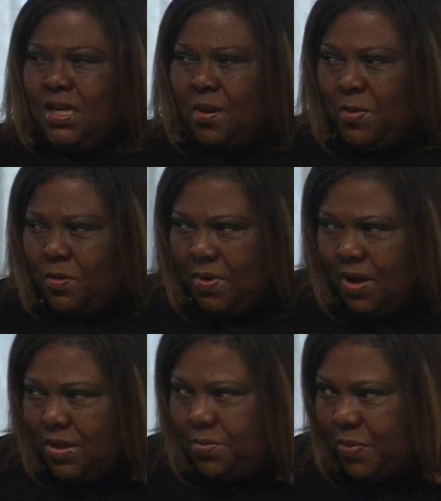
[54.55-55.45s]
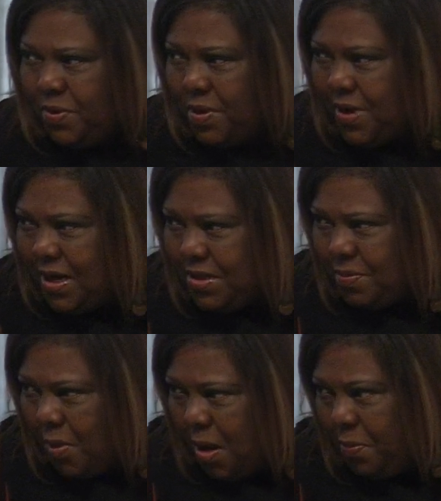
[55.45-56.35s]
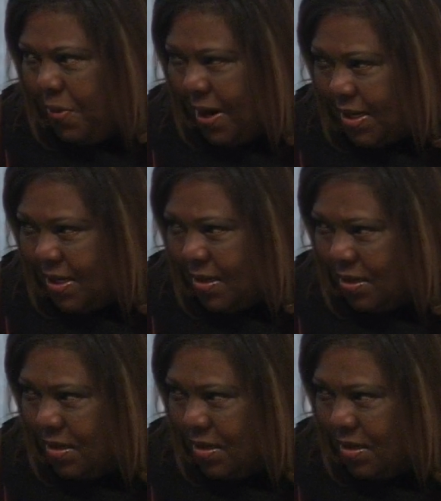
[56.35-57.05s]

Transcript: used to coming he coming around? You, you got his mom pregnant?